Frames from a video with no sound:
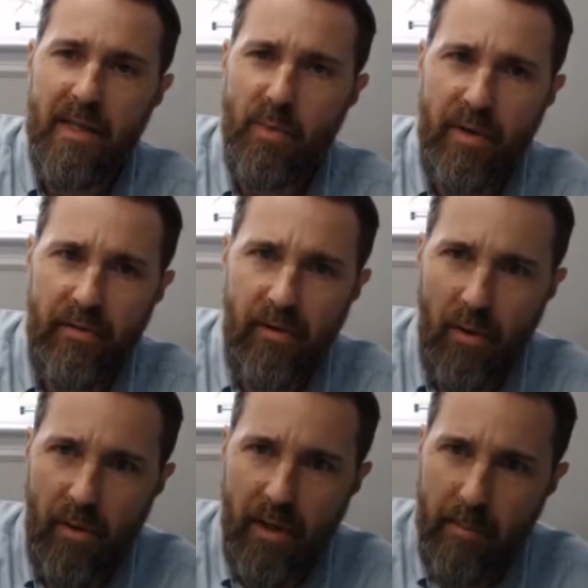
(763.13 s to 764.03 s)
As we've
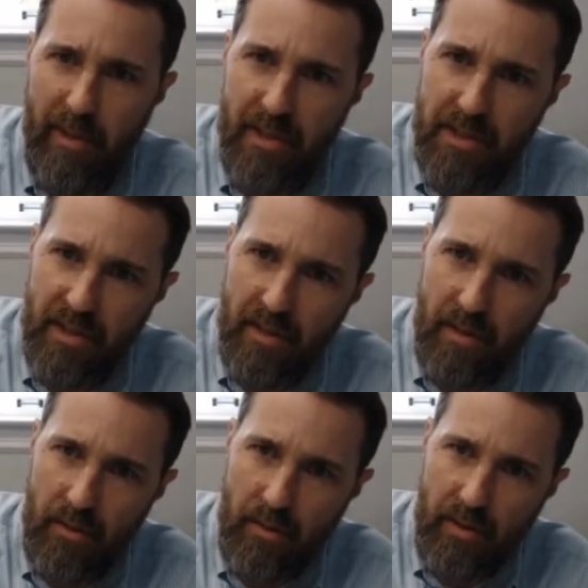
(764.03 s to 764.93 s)
already
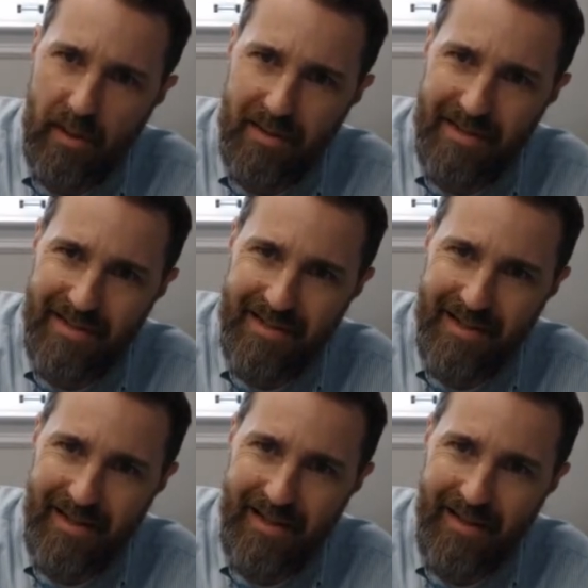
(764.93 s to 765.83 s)
mentioned, you can
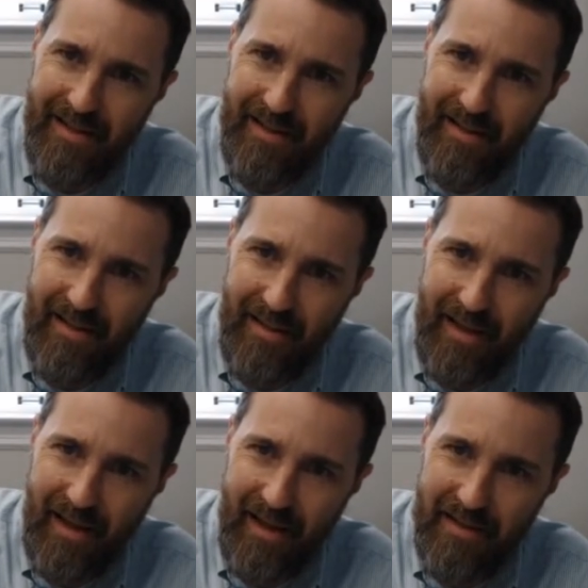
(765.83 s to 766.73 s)
see
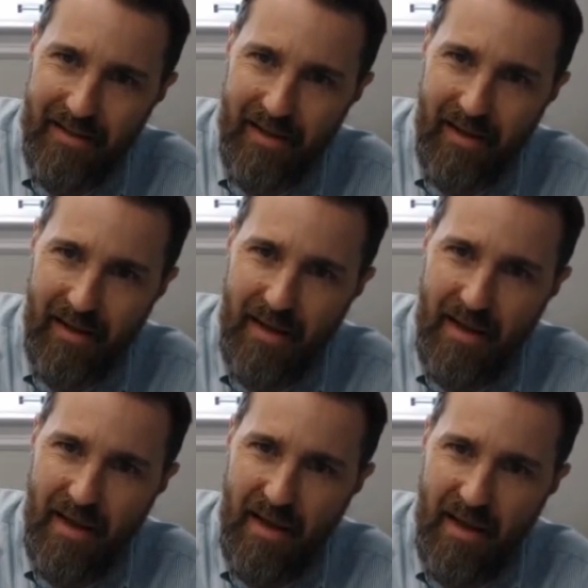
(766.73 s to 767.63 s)
that
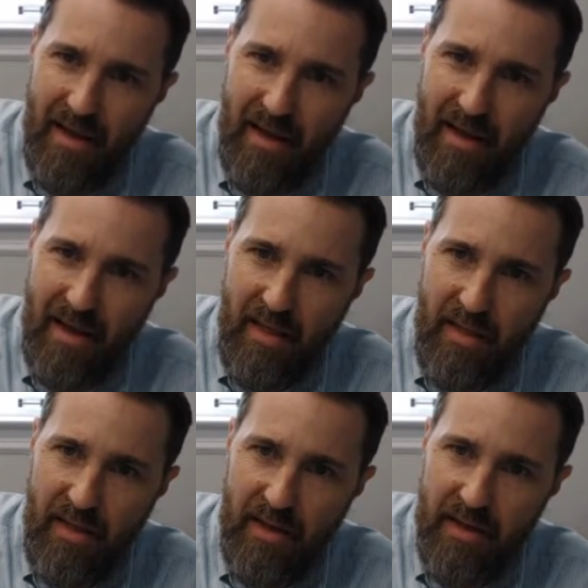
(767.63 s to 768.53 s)

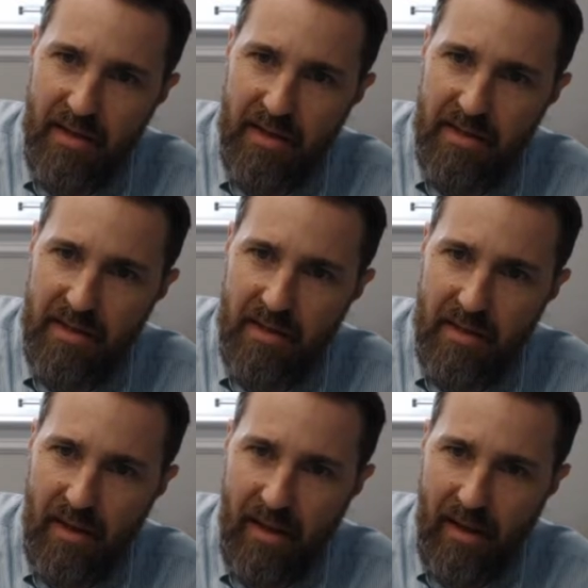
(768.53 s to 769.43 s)

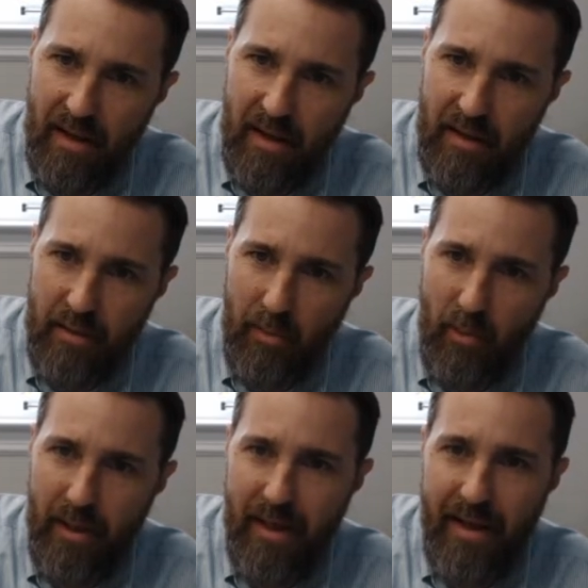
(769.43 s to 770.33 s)
this
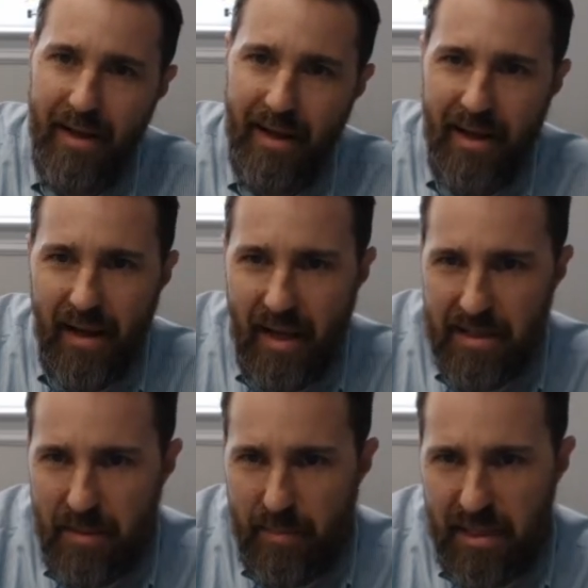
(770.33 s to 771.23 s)
ethmoid
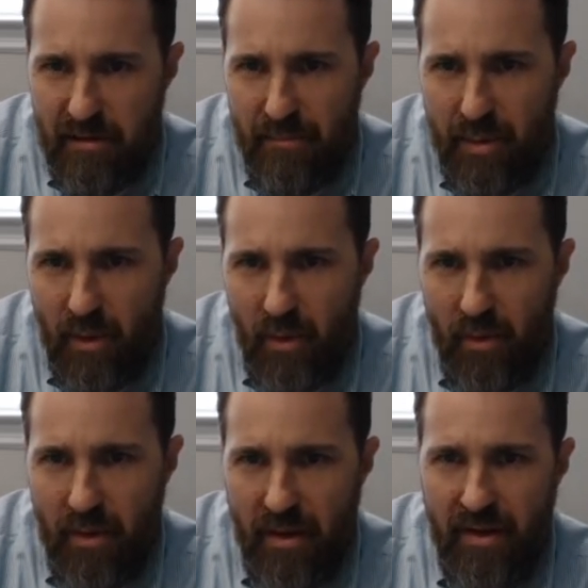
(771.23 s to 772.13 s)
has a piece of
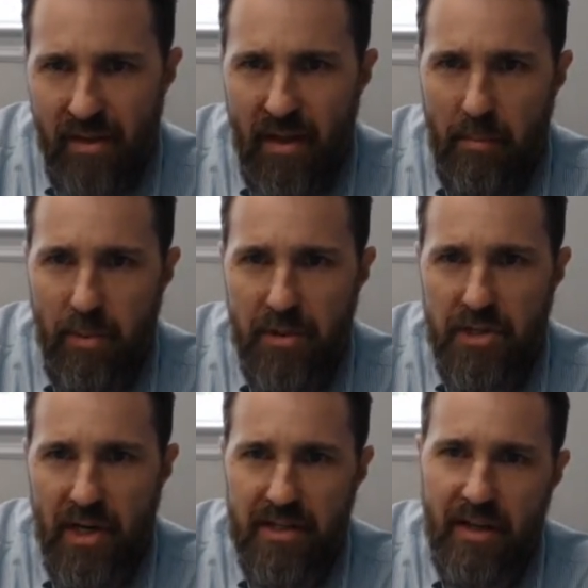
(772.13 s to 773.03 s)
bone that
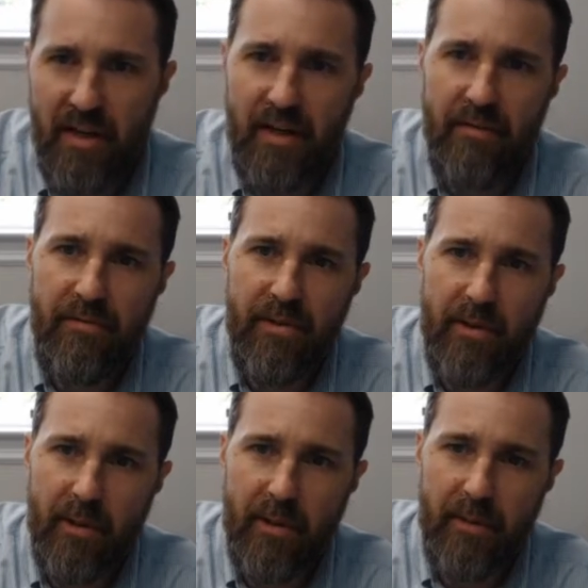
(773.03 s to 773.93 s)
projects
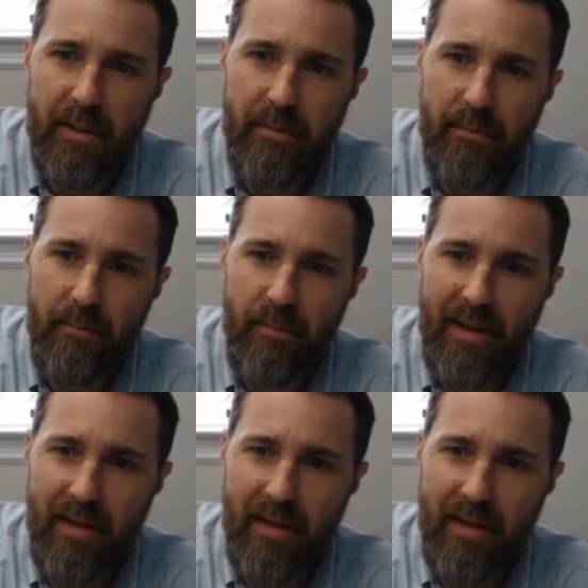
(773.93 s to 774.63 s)
inferiorly.